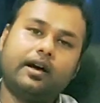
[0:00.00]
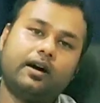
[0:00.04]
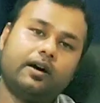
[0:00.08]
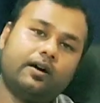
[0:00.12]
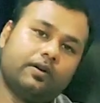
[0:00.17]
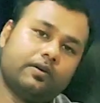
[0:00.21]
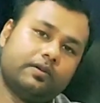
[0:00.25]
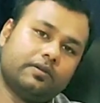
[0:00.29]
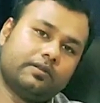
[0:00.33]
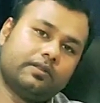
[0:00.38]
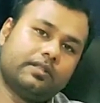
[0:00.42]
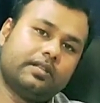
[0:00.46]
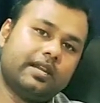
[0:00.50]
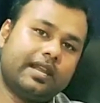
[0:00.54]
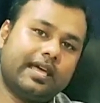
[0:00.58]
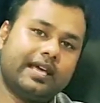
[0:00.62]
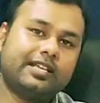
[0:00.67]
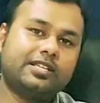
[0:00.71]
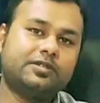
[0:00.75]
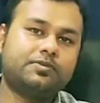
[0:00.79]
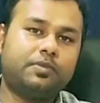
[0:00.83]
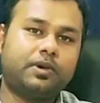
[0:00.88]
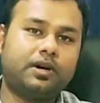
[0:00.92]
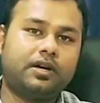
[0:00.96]
Now the
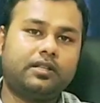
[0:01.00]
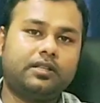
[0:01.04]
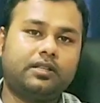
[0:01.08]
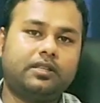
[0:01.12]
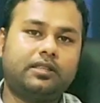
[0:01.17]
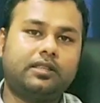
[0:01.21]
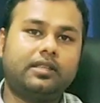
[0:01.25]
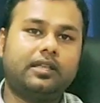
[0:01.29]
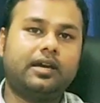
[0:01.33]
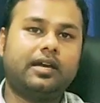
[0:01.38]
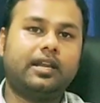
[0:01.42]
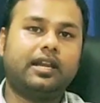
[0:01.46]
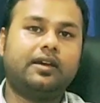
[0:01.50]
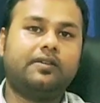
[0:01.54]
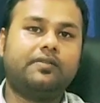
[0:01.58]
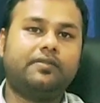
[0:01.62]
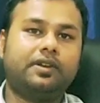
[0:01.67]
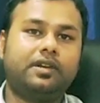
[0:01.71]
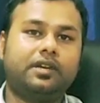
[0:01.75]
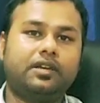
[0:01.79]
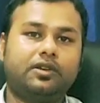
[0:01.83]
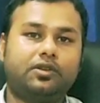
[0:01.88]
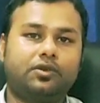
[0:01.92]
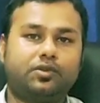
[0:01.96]
next month the
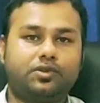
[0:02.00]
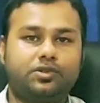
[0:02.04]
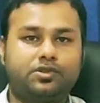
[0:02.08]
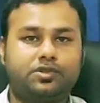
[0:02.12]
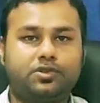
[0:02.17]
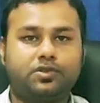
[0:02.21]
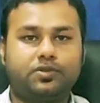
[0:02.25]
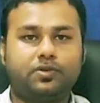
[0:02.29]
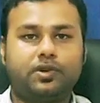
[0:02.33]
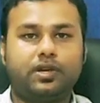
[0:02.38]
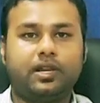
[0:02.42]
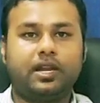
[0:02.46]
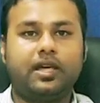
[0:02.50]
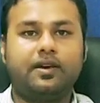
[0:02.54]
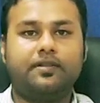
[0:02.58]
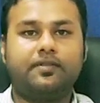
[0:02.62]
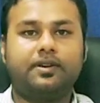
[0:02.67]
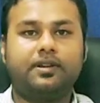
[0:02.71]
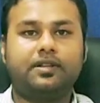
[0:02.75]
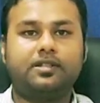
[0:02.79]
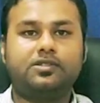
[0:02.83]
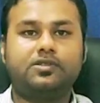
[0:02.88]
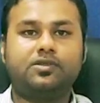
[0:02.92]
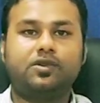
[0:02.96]
NAV rose to
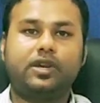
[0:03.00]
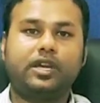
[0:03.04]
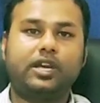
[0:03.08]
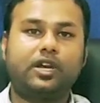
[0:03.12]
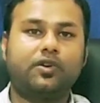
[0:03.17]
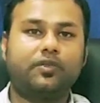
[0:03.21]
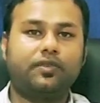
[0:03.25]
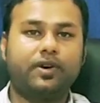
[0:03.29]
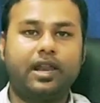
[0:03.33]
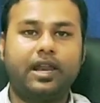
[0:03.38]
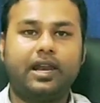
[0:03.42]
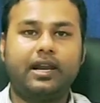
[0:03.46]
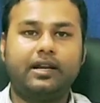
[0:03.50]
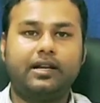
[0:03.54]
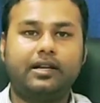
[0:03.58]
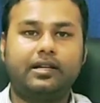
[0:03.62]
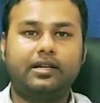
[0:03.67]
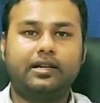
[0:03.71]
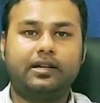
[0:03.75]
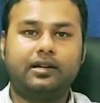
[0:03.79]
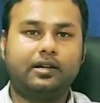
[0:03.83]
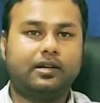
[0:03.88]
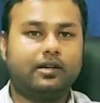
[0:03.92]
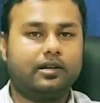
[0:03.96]
11, so
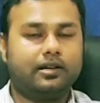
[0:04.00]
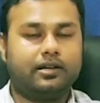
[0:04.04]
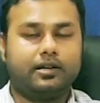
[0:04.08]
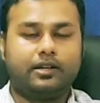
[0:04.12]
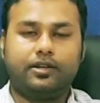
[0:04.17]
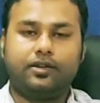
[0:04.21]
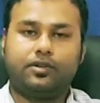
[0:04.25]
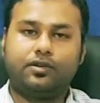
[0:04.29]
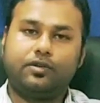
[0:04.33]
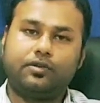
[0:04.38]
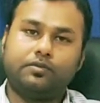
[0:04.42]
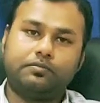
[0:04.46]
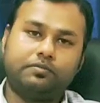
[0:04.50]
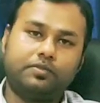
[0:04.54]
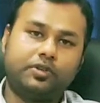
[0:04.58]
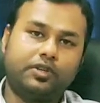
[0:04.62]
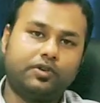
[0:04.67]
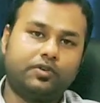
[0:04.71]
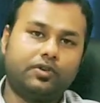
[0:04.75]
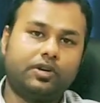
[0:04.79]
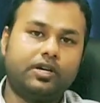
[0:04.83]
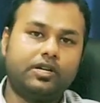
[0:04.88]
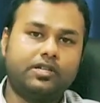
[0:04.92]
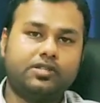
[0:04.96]
equivalent
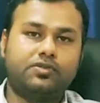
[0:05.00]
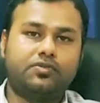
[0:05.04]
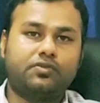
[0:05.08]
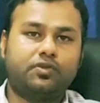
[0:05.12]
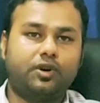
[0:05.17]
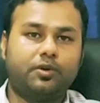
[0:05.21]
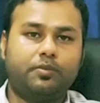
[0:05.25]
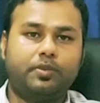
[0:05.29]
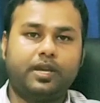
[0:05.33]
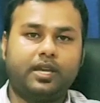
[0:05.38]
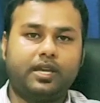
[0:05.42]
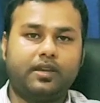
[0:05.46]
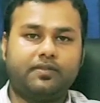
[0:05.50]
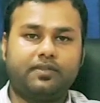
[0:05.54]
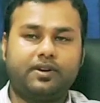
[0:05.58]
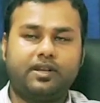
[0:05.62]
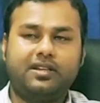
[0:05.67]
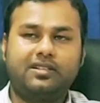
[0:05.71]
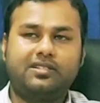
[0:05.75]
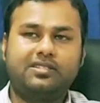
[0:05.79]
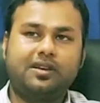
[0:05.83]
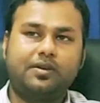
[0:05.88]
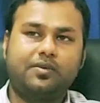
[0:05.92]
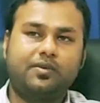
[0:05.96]
units would be
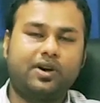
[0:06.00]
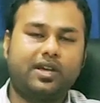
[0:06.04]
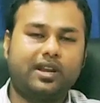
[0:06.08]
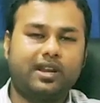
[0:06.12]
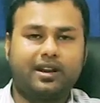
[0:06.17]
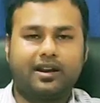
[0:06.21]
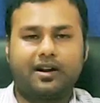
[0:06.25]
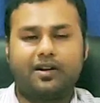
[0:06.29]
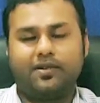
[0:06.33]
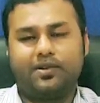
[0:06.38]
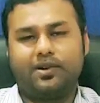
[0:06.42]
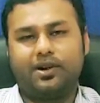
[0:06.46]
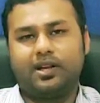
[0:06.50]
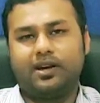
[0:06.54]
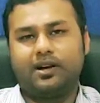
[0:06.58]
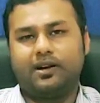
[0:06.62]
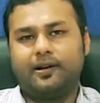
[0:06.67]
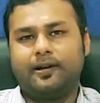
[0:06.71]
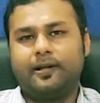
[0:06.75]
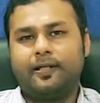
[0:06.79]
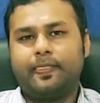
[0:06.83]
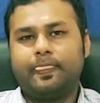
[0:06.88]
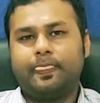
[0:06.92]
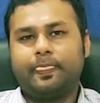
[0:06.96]
given somewhere around
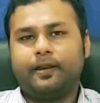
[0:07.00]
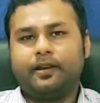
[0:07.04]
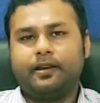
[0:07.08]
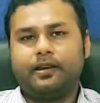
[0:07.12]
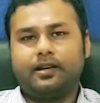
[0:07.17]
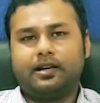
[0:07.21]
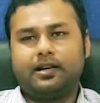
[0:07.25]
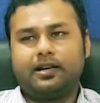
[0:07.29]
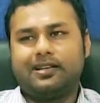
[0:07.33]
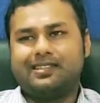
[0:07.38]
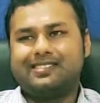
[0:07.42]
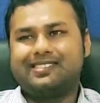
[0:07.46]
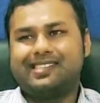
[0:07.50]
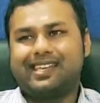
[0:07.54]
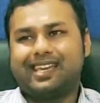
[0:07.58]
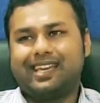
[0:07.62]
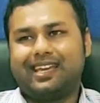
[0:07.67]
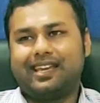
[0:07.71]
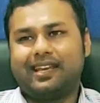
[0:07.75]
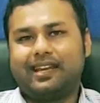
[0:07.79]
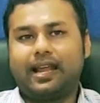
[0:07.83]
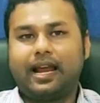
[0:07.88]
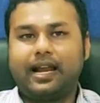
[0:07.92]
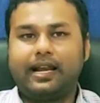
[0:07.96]

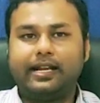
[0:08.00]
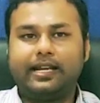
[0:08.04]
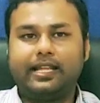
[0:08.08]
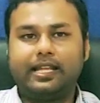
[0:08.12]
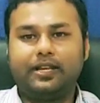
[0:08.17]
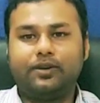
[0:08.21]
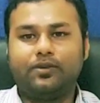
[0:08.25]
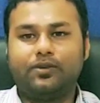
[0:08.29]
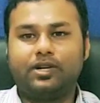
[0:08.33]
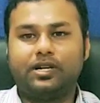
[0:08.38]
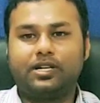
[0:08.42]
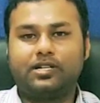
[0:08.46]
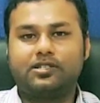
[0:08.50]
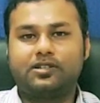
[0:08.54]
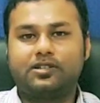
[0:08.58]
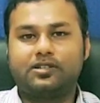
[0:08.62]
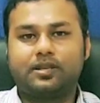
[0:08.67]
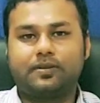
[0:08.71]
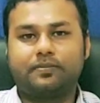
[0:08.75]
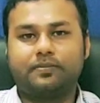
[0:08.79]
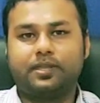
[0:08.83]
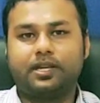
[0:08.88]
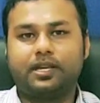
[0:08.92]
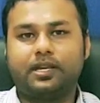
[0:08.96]
say 90 units or
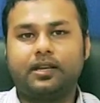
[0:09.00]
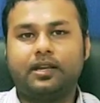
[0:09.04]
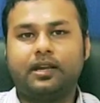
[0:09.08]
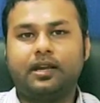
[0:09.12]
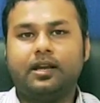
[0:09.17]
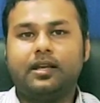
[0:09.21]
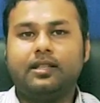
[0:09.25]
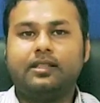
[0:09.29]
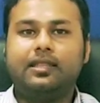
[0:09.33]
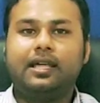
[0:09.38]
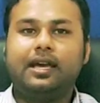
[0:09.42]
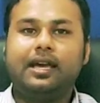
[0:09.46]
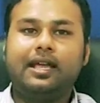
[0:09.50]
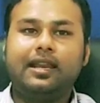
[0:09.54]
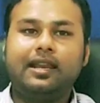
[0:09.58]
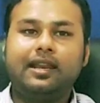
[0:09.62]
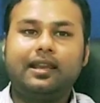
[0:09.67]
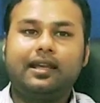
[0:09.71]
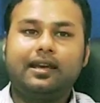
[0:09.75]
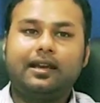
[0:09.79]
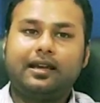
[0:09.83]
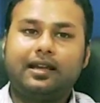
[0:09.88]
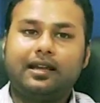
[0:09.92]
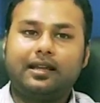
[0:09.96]
something.
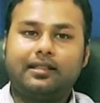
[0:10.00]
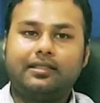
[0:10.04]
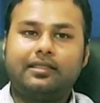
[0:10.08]
Then